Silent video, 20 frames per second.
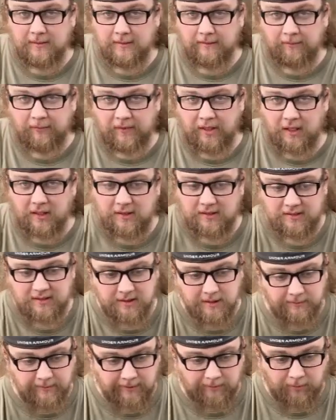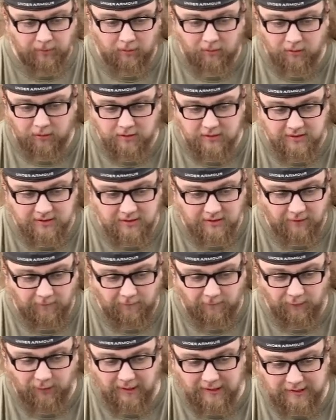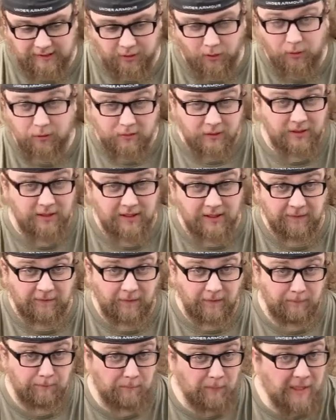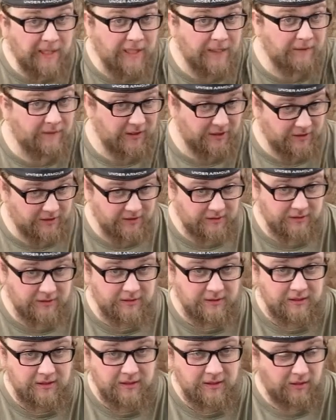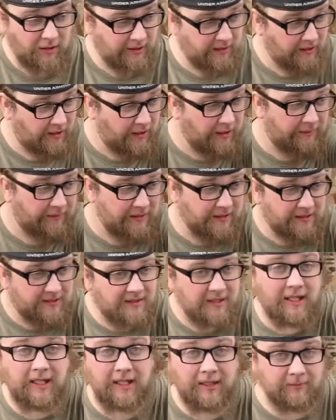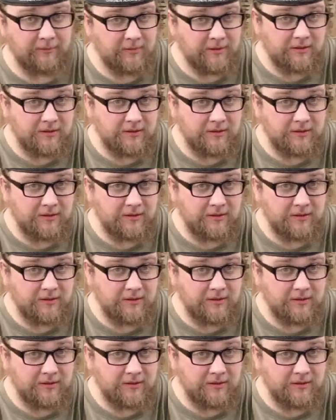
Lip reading: Not send me parts for a totally different make of engine. Like, not even the same.